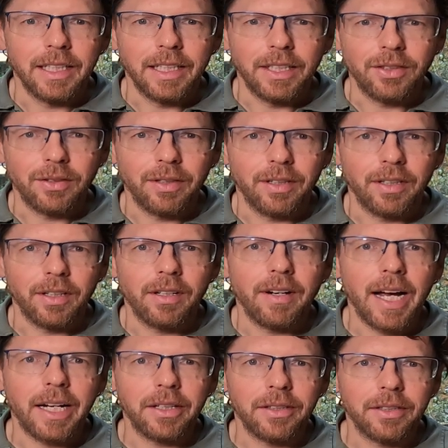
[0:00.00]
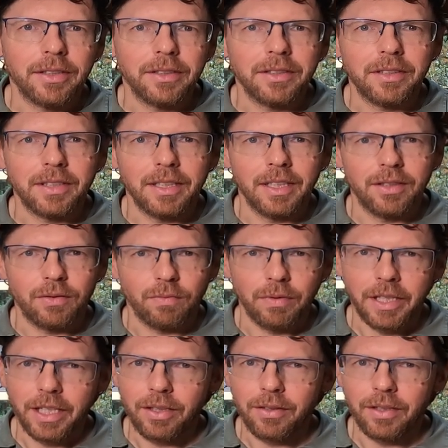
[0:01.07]
It's good on crackers. It's
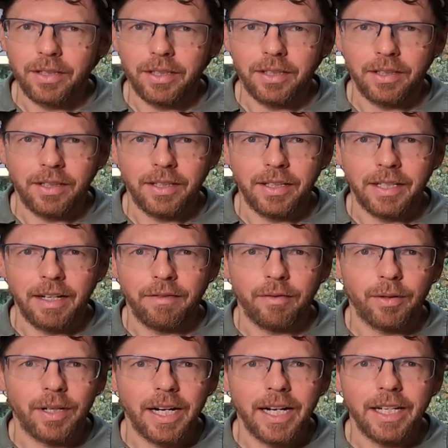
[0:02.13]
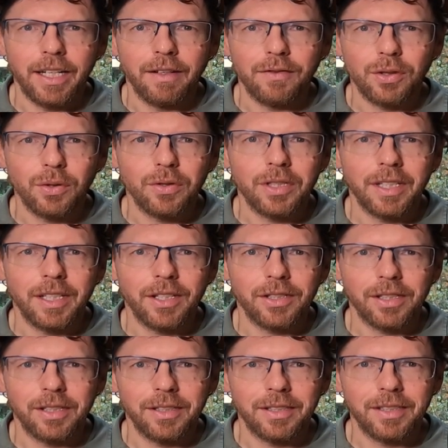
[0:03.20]
really good on a variety of sushi
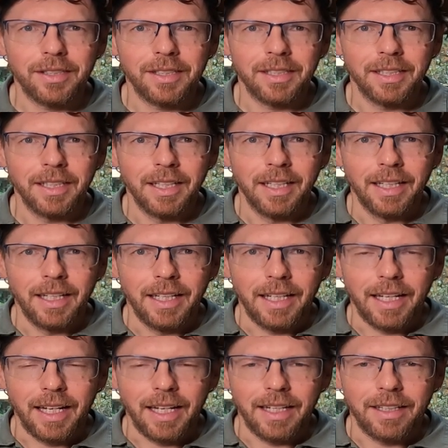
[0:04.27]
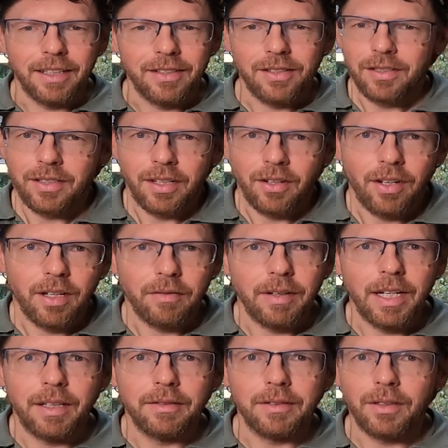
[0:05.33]
dishes, and just an
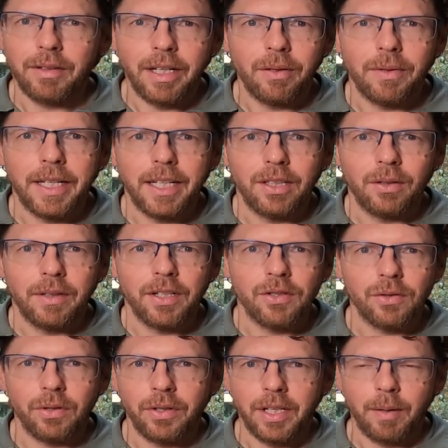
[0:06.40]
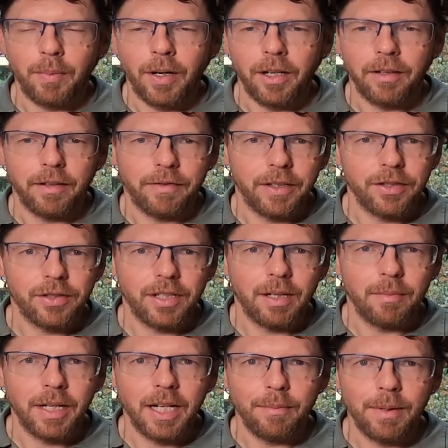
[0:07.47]
all-around great way to enjoy a part of the fish
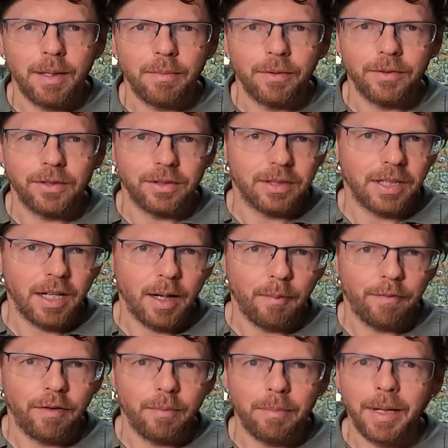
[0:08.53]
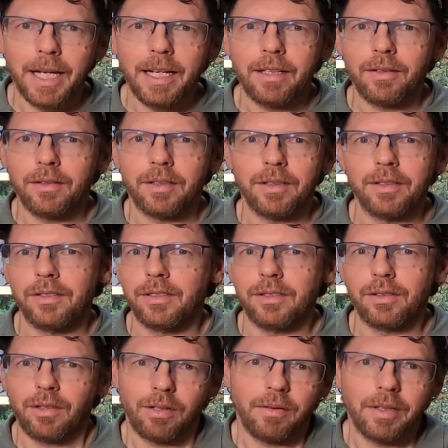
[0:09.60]
that many people just cut up for bait or
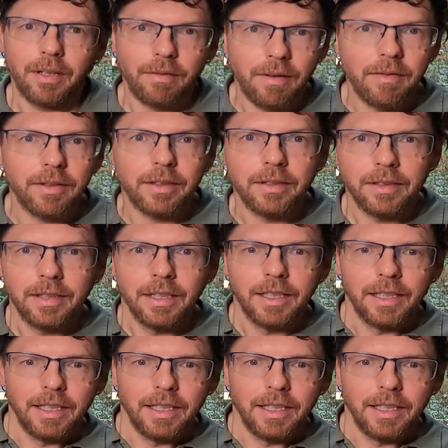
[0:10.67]
just throw in the river.